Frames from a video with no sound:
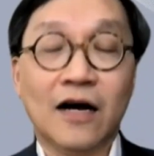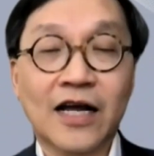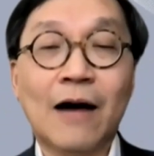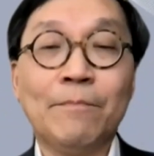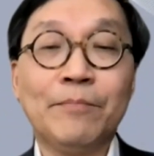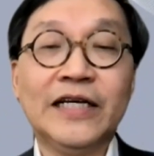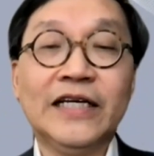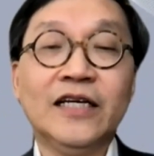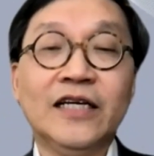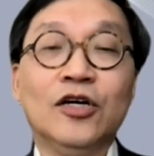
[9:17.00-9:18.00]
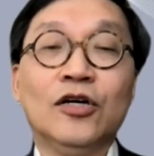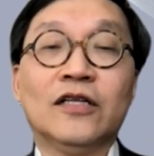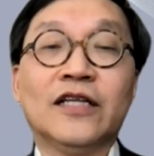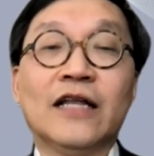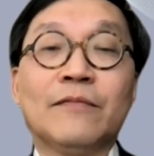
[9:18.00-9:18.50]
company
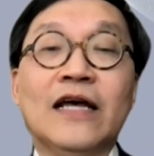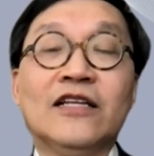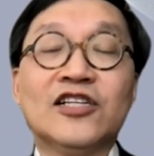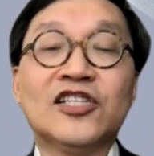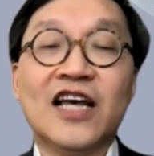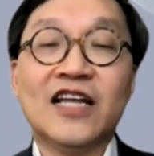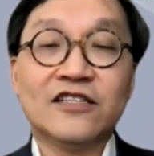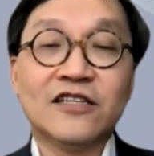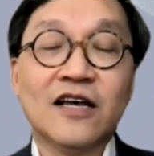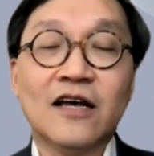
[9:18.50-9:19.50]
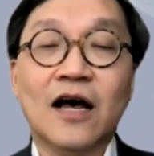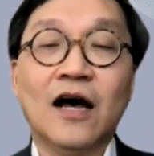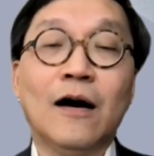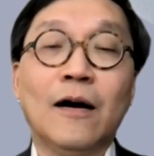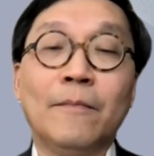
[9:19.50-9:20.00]
that, in a sense,
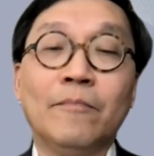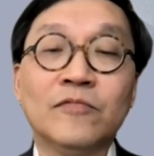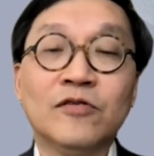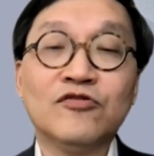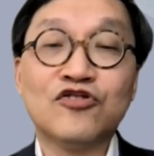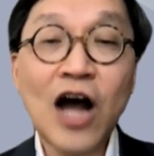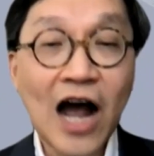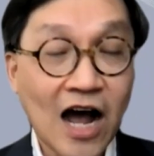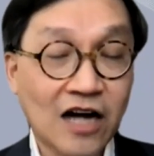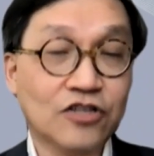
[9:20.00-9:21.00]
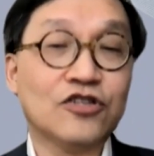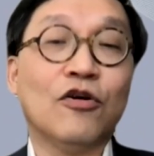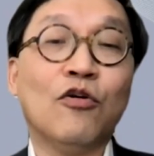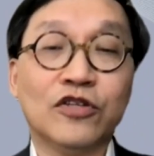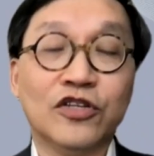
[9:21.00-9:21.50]
charge
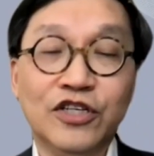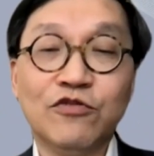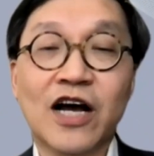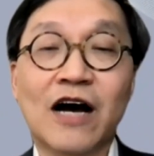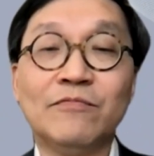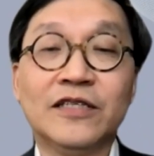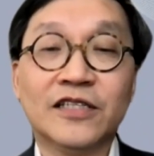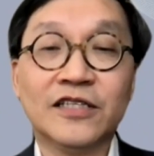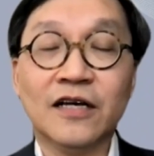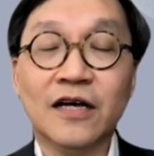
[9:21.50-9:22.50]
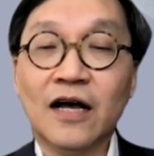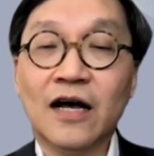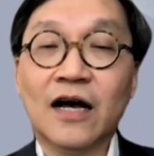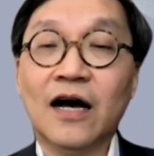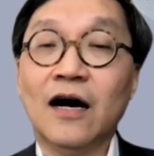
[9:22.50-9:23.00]
all the newcomers
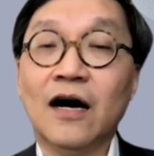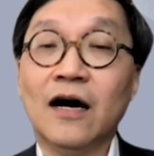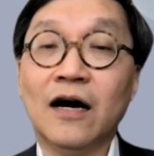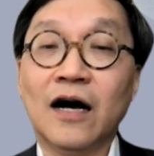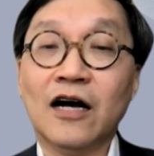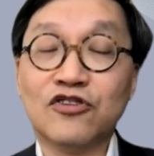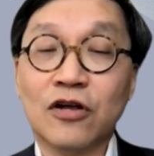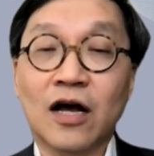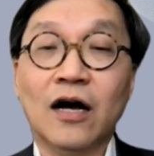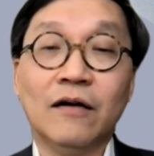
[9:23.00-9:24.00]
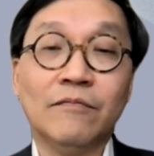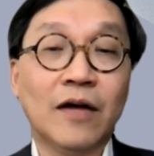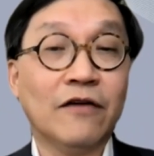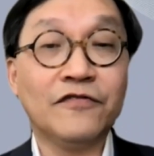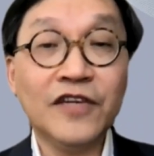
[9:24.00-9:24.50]

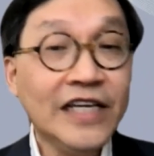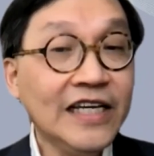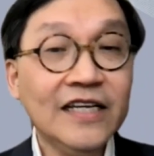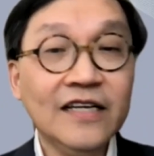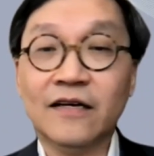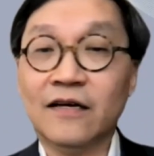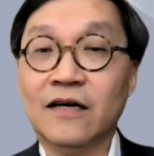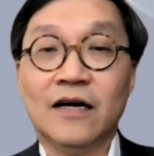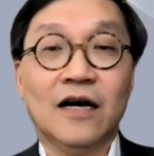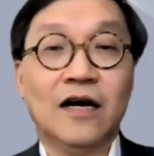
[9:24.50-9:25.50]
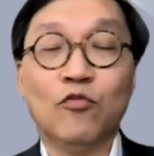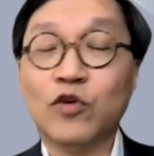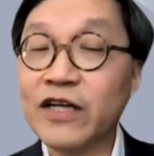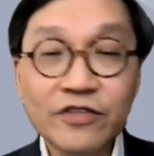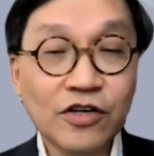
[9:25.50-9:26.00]
a fee,
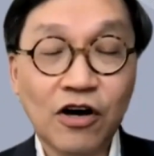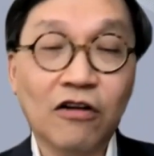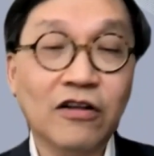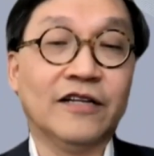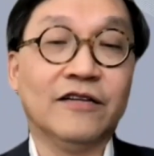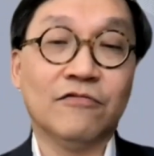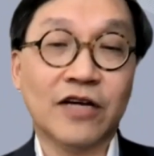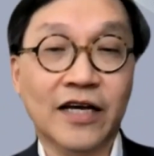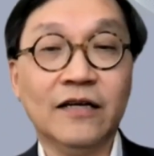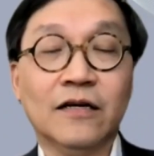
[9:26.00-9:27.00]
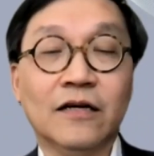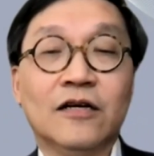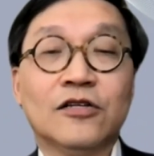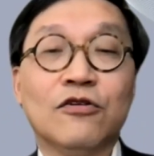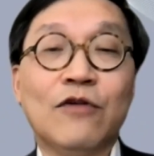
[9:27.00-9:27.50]
whatever you call it, okay?
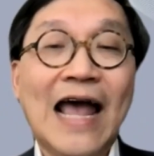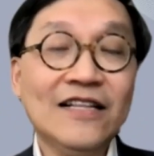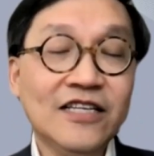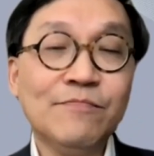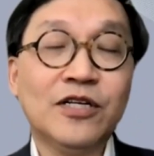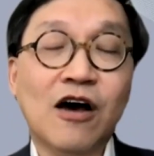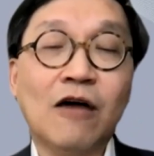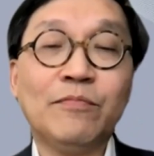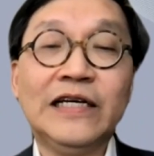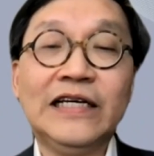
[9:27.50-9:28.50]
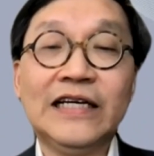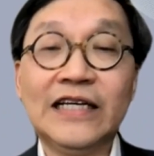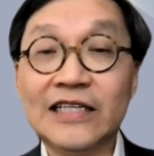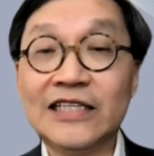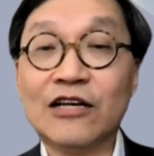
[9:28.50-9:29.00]
So anti-monopoly
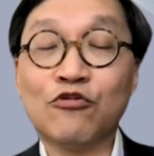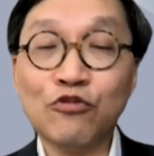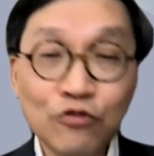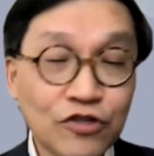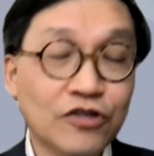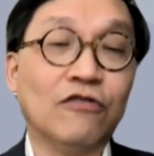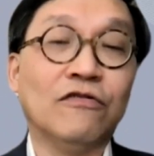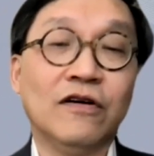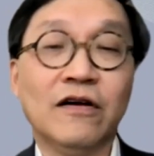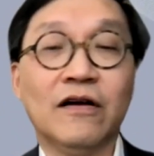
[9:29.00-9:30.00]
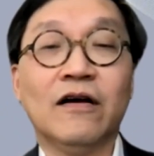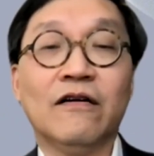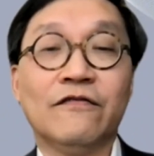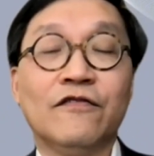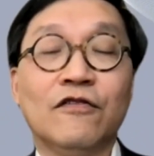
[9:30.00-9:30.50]
is crucial
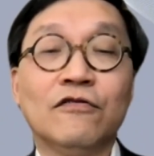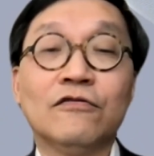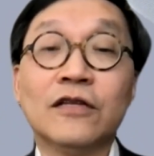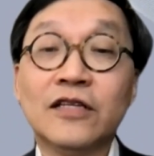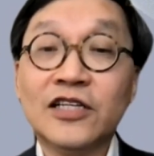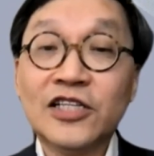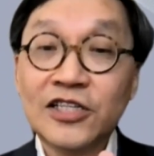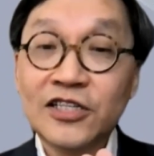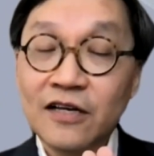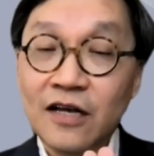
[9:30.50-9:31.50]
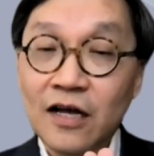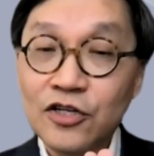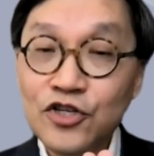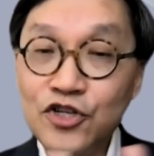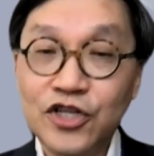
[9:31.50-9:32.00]
for this
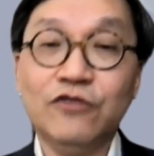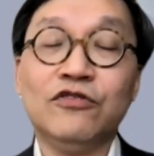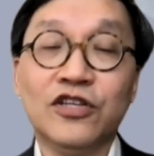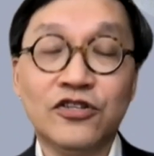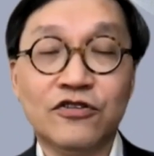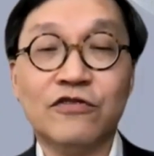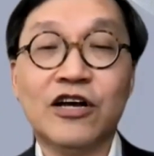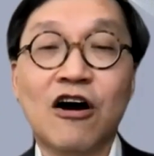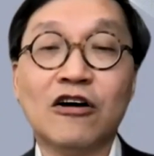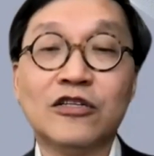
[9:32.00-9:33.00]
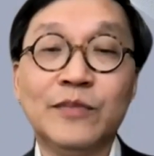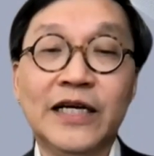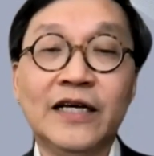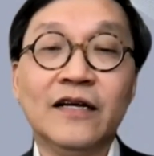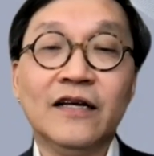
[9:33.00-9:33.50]
new digital
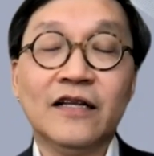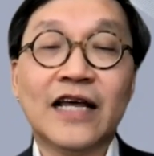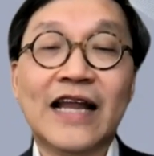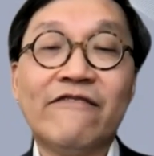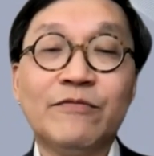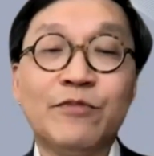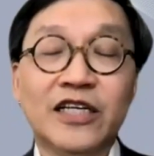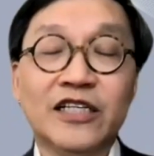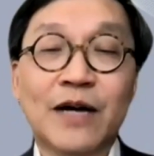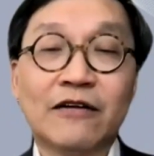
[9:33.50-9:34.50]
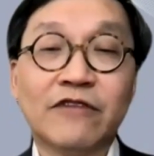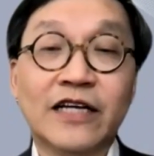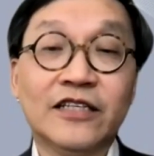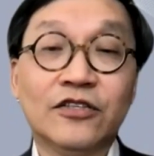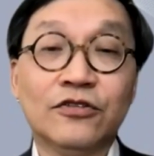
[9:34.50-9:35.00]
economy that everybody is
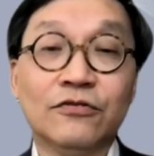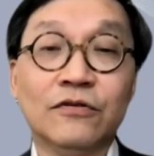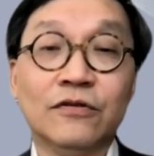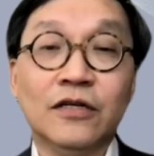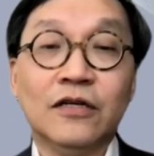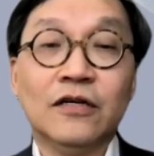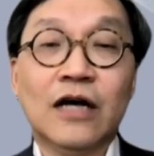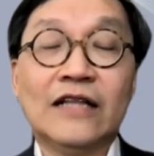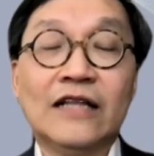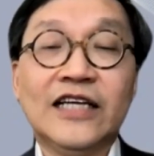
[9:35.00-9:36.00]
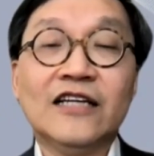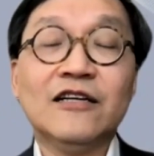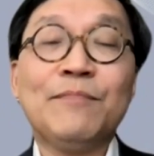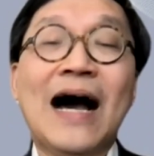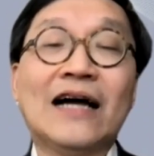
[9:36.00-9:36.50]
migrating to. And the
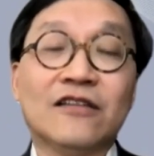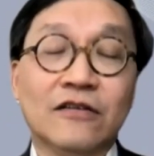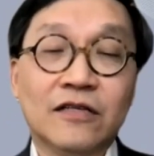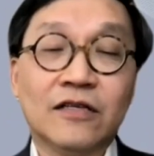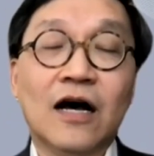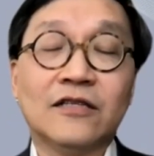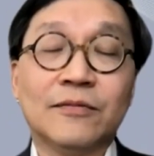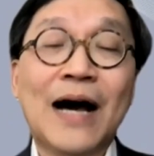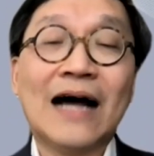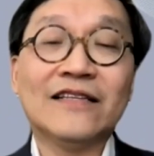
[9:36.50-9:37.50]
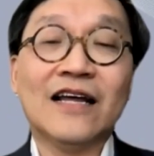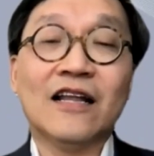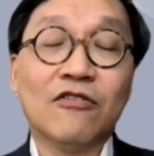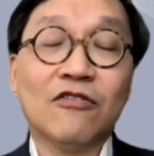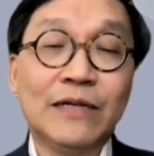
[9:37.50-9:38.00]
other part, the part that a
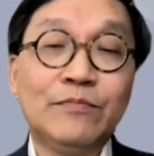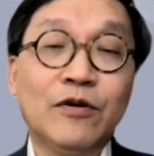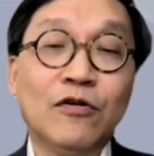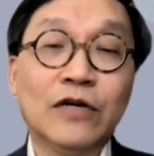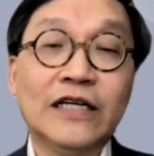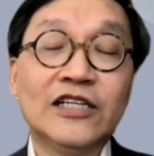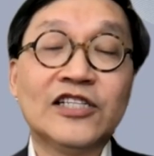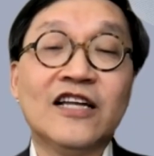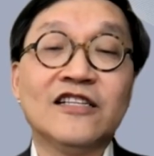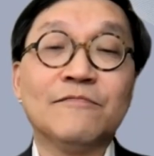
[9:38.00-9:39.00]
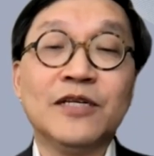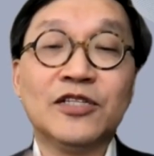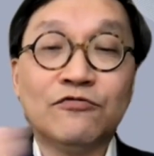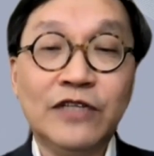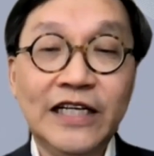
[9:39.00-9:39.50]
lot of people, in a sense,
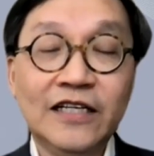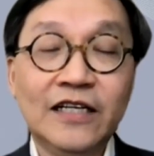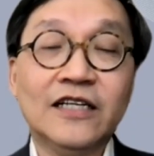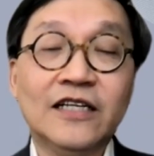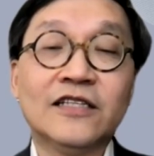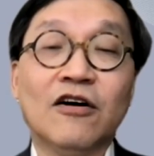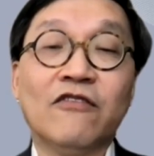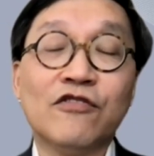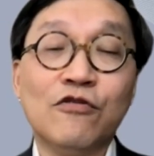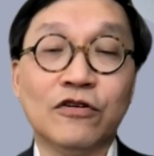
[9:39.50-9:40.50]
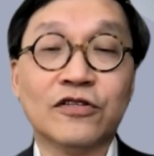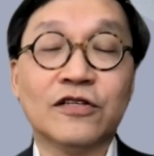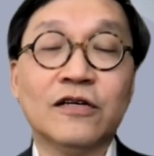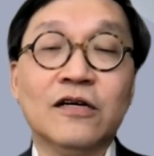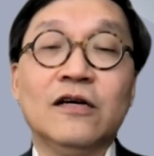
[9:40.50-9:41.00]
misread is, of course,
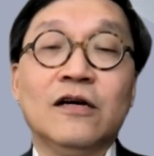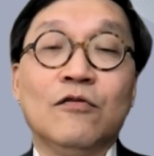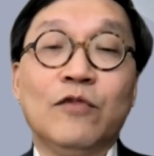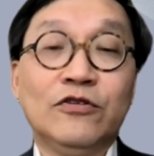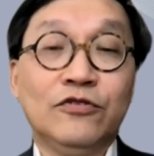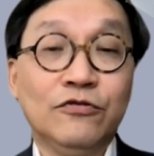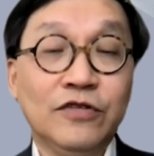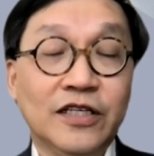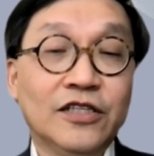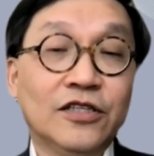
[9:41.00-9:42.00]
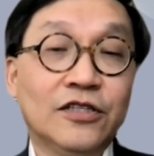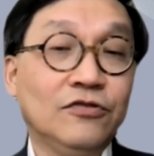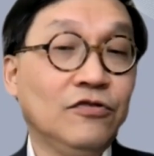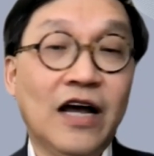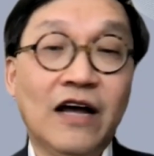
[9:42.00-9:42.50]
when you do this,
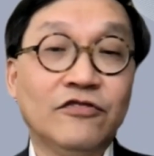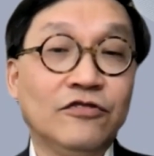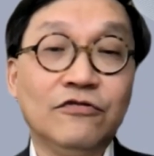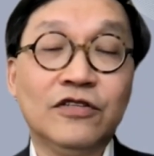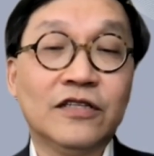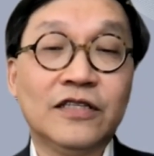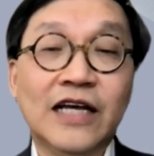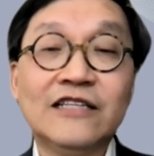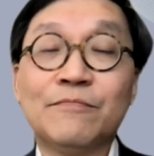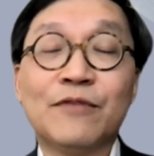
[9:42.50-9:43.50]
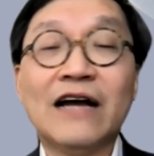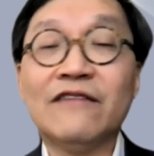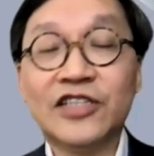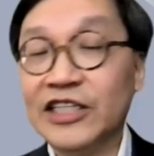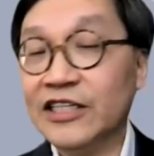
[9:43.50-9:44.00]
you have to do the data
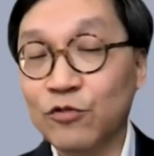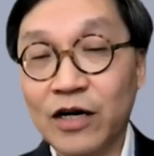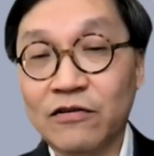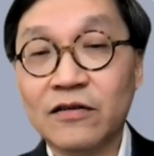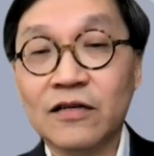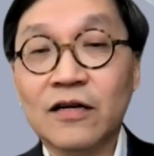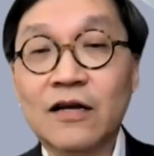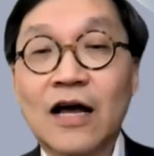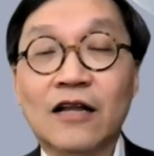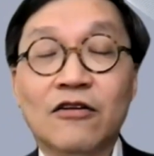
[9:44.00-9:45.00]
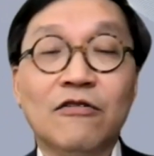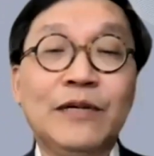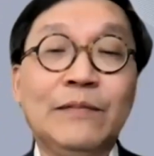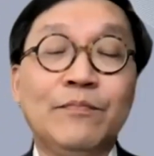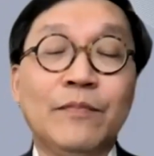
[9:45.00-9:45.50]
privacy as well. A lot of
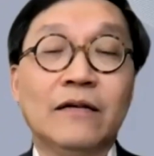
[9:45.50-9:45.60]
people,